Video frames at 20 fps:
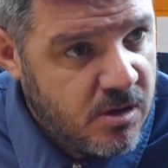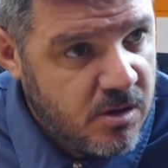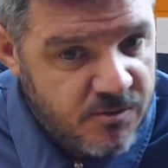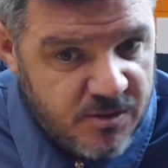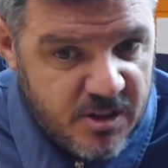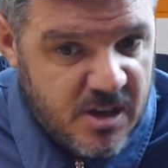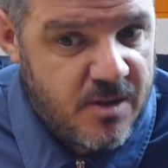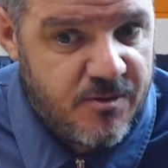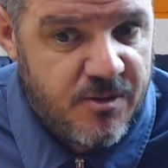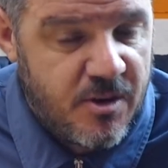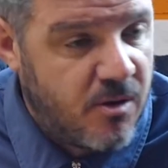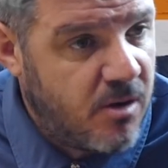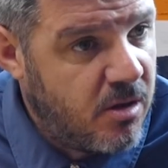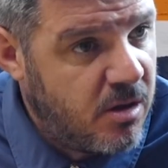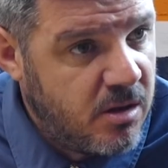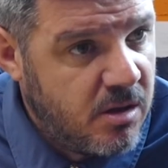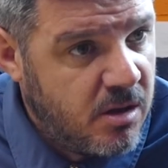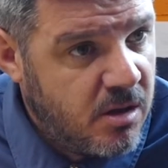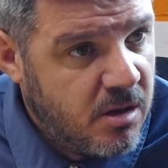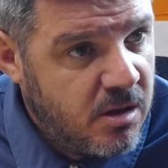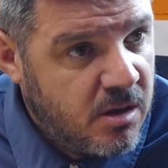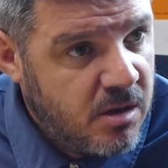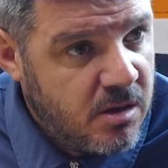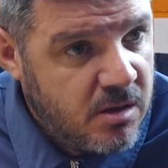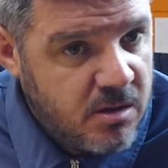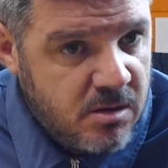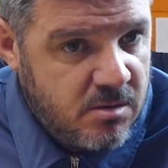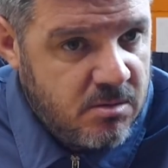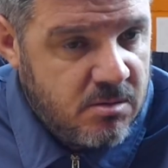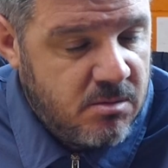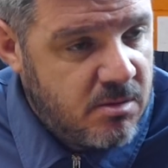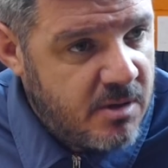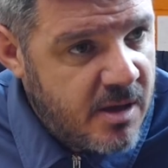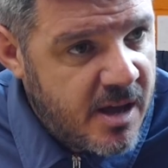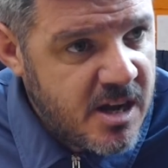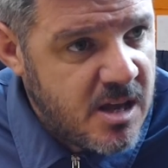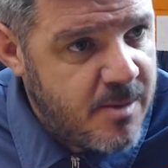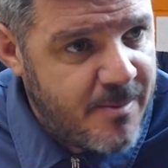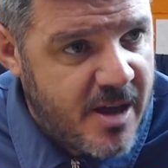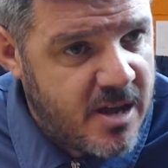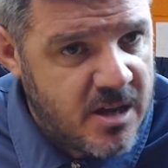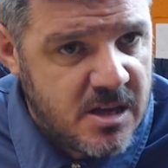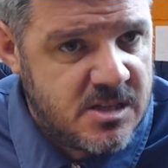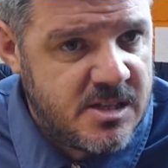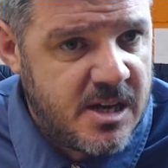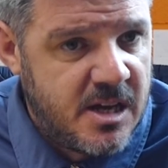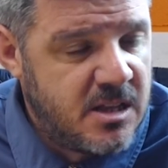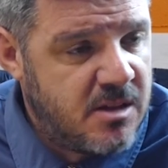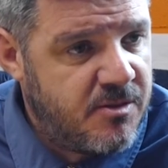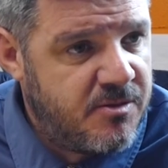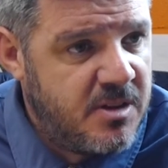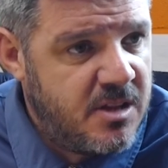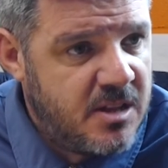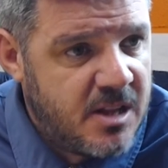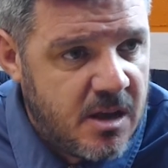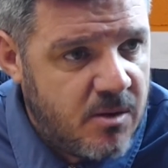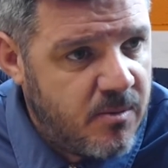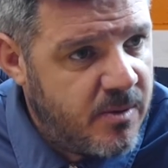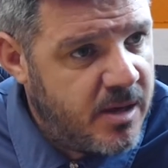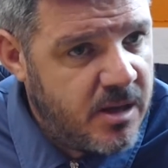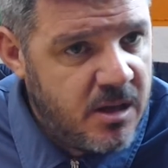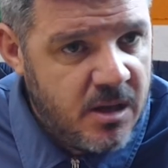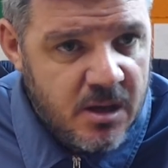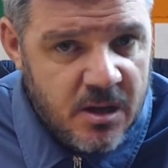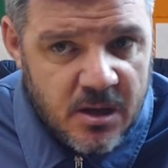if you give your all. Any man can take defeat that way.